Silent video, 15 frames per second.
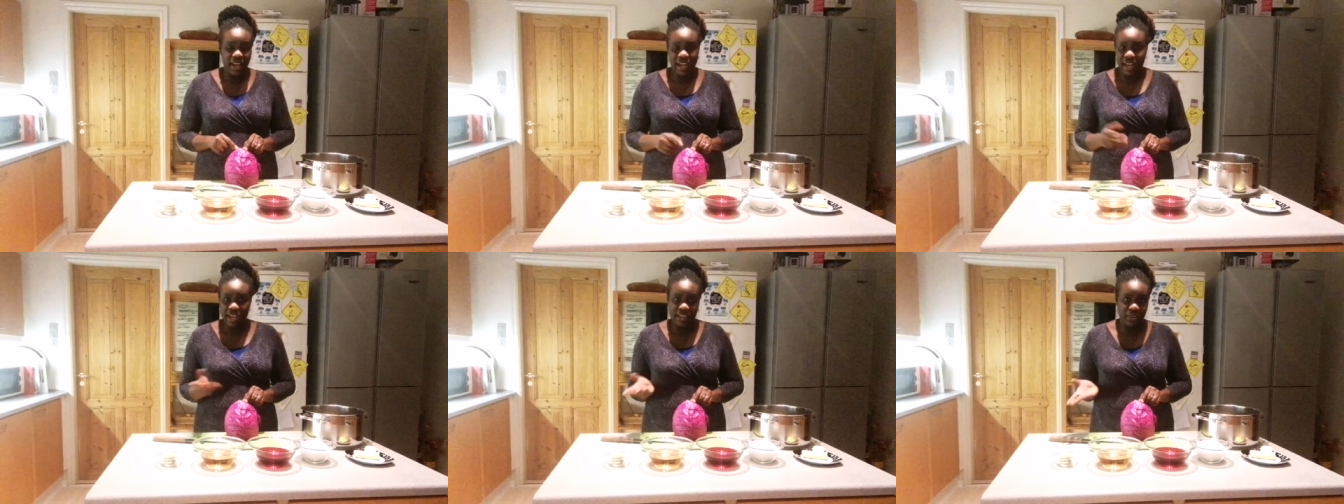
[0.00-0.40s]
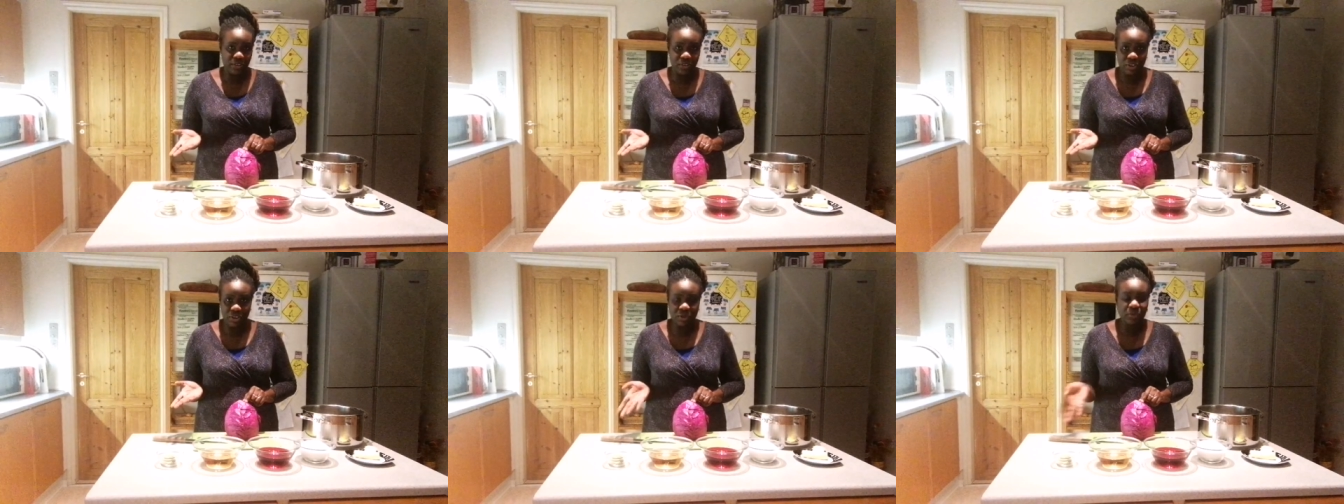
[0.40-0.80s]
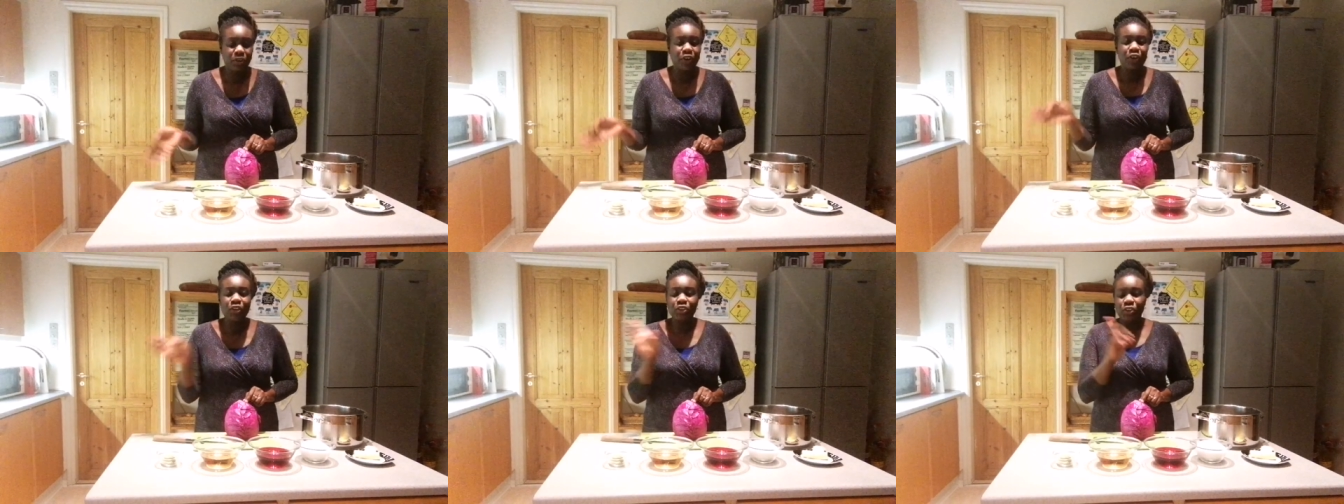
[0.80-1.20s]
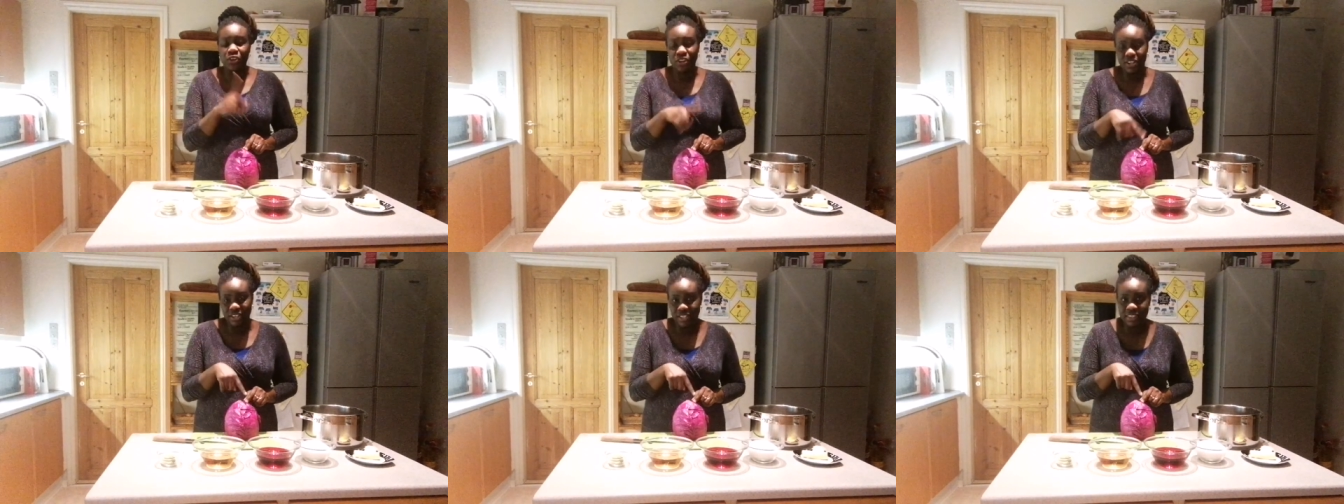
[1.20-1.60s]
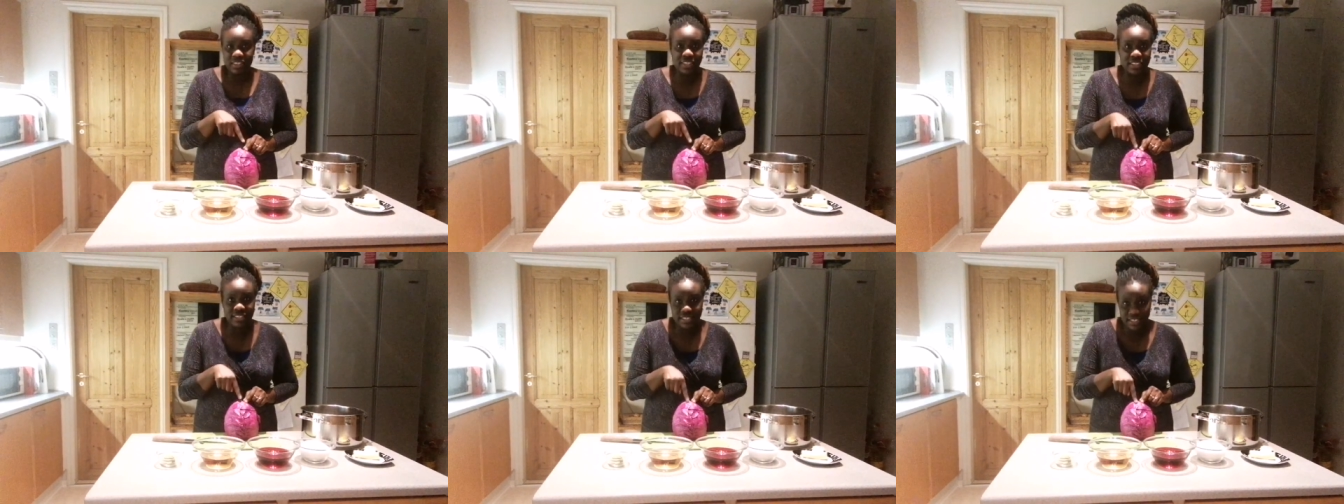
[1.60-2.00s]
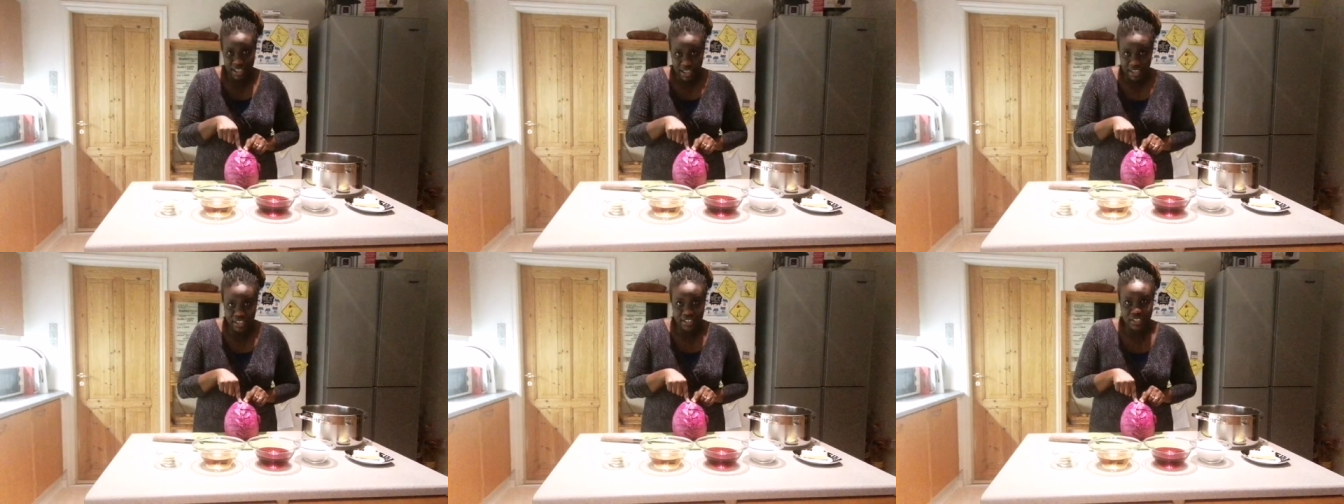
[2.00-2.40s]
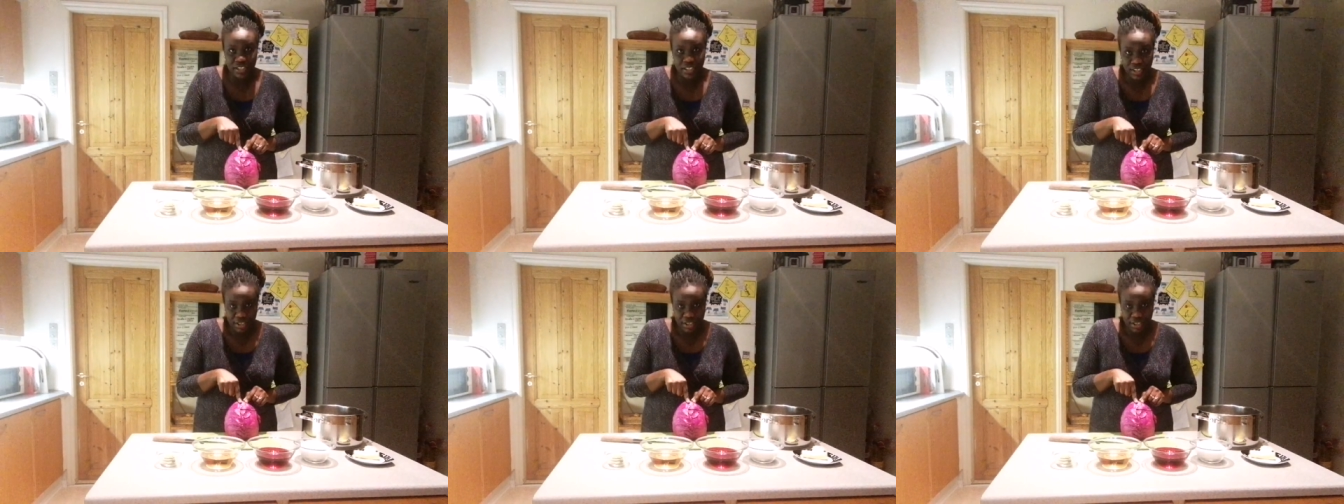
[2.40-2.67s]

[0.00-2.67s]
i don't know you're gonna need this colored